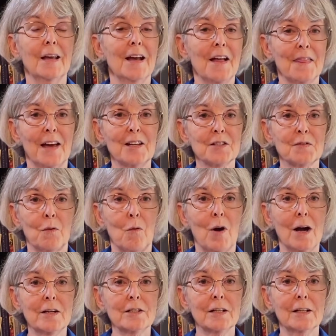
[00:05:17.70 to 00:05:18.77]
Thanks for
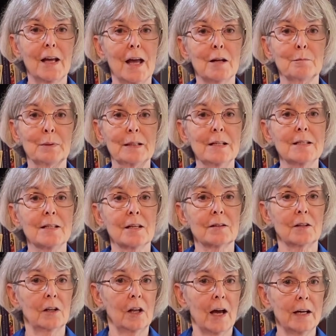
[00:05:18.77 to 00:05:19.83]
watching, and please hit the
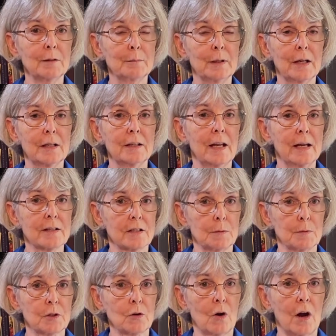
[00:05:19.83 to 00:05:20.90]
like button and
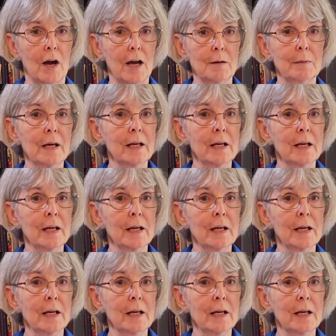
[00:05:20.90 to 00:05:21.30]
subscribe